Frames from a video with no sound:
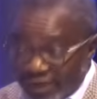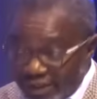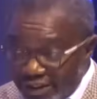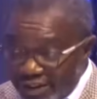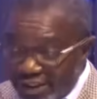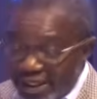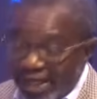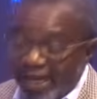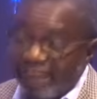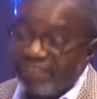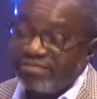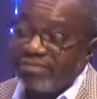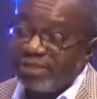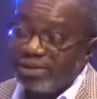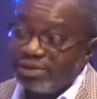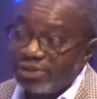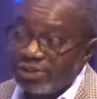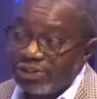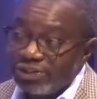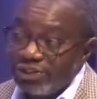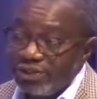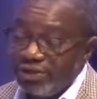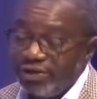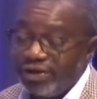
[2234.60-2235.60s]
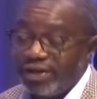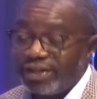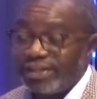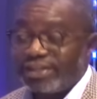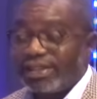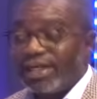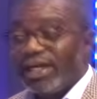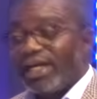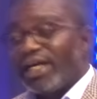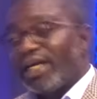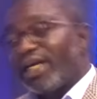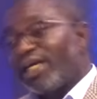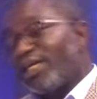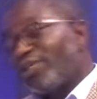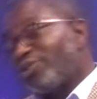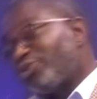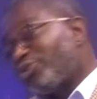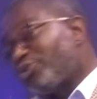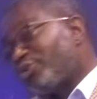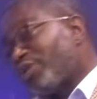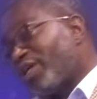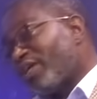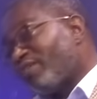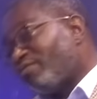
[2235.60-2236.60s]
government was serious, it
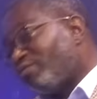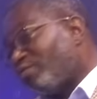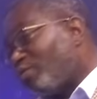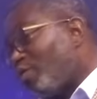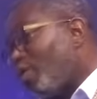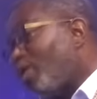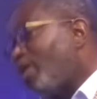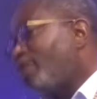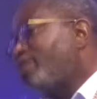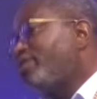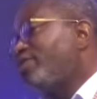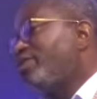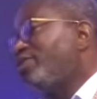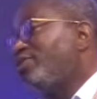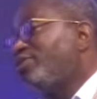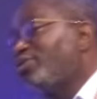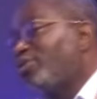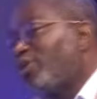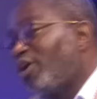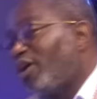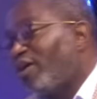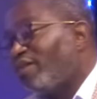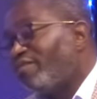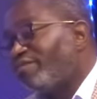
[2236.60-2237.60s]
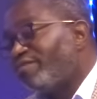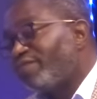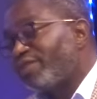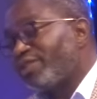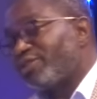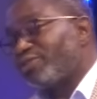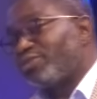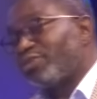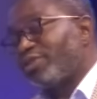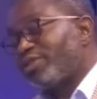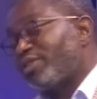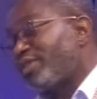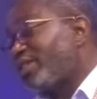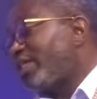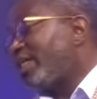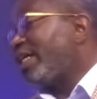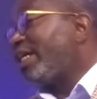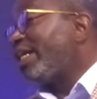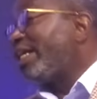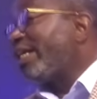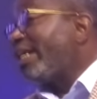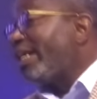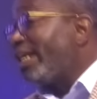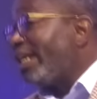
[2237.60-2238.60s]
should have walked into office with a
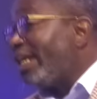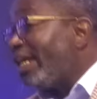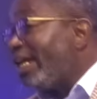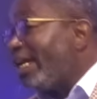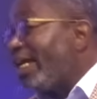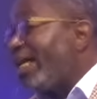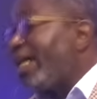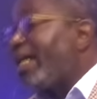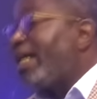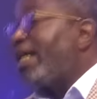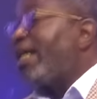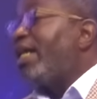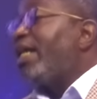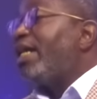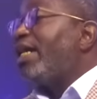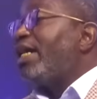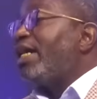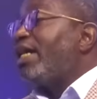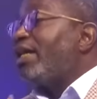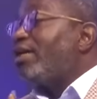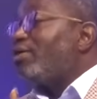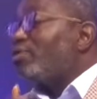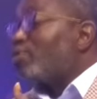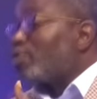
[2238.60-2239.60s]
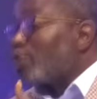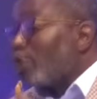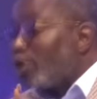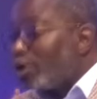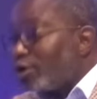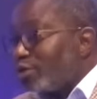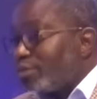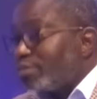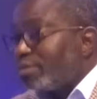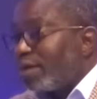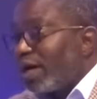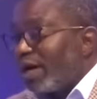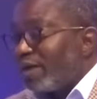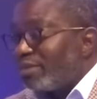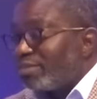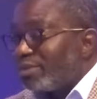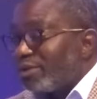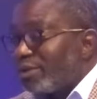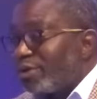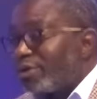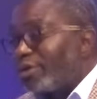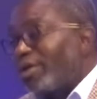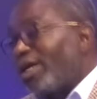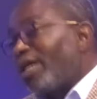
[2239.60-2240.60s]
clear roadmap
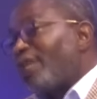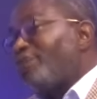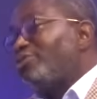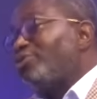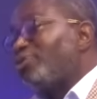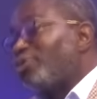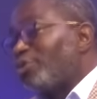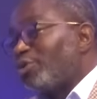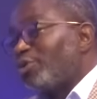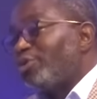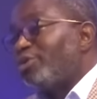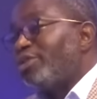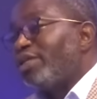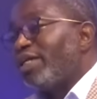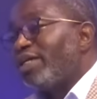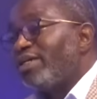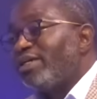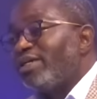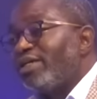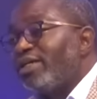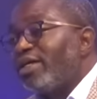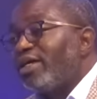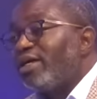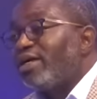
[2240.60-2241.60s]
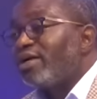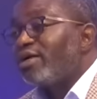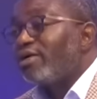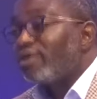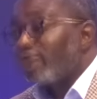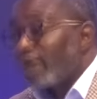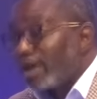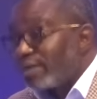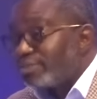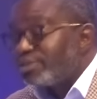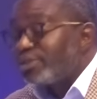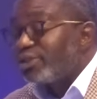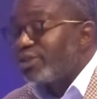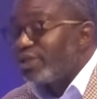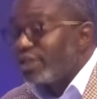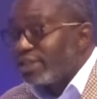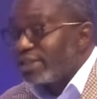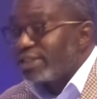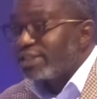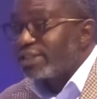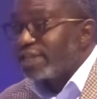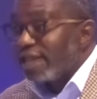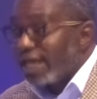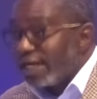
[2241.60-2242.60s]
on how to contain corruption in
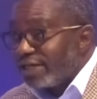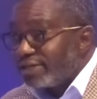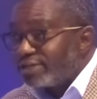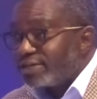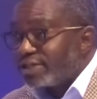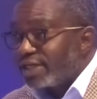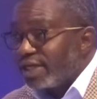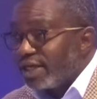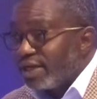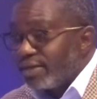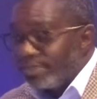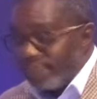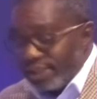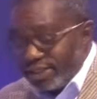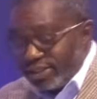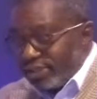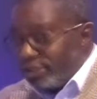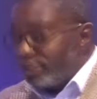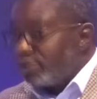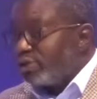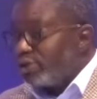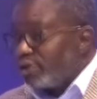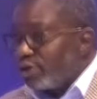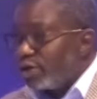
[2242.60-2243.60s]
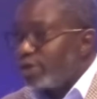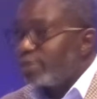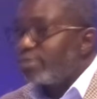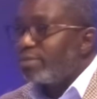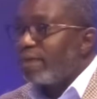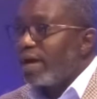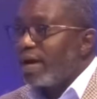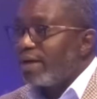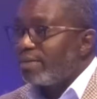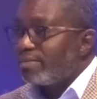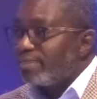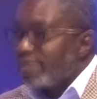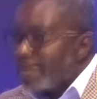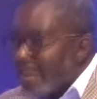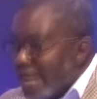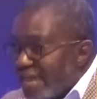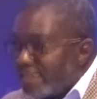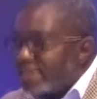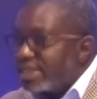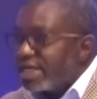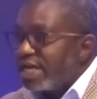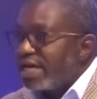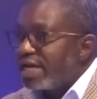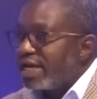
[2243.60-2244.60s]
this country. But there is no roadmap,
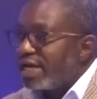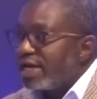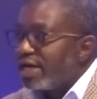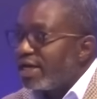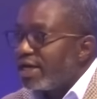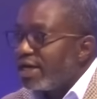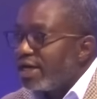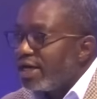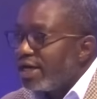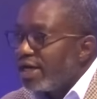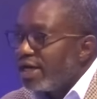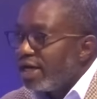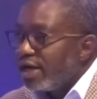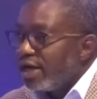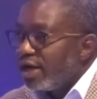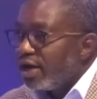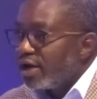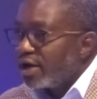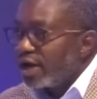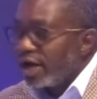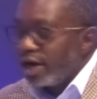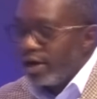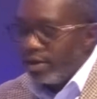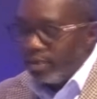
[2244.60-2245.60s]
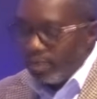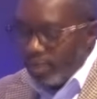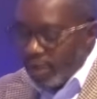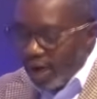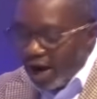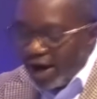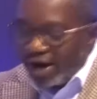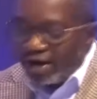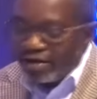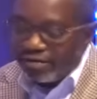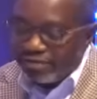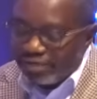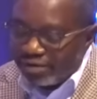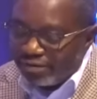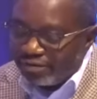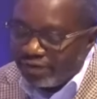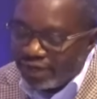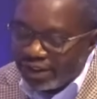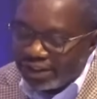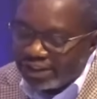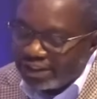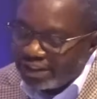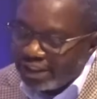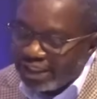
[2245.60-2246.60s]
nothing. Okay, one of the
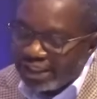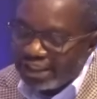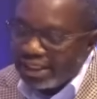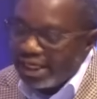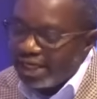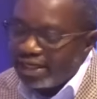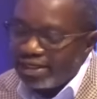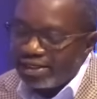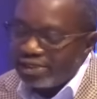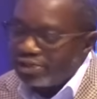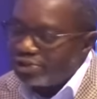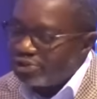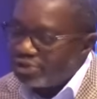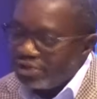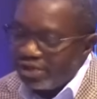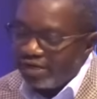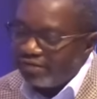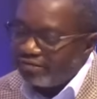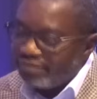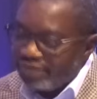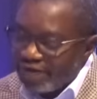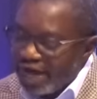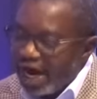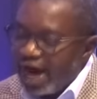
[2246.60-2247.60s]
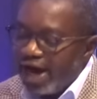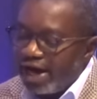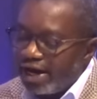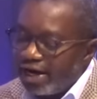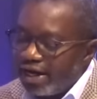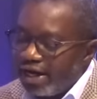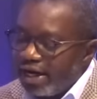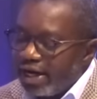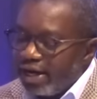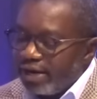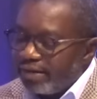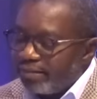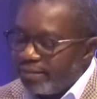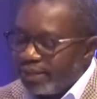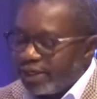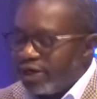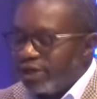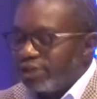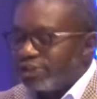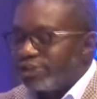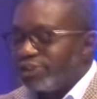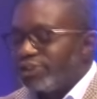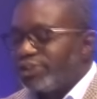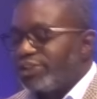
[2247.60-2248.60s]
first things that they should have done,
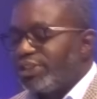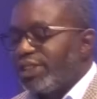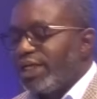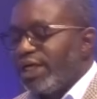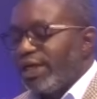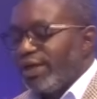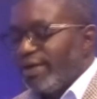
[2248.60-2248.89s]
because you see,